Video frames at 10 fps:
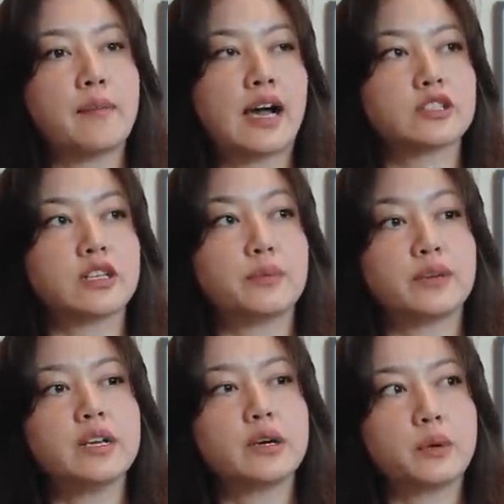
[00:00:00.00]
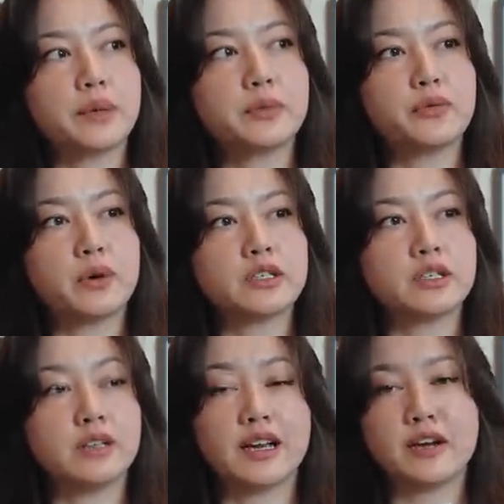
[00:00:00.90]
actually pretty equipped for
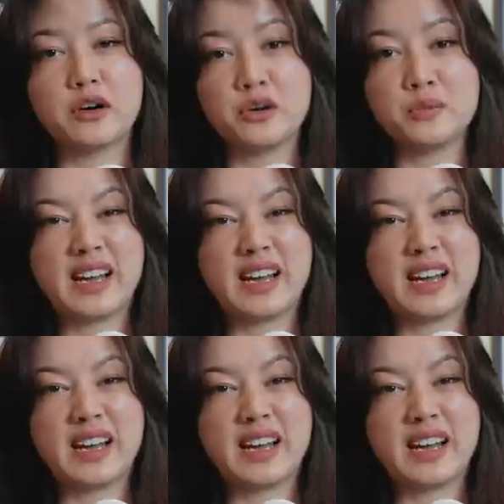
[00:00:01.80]
chilling at home.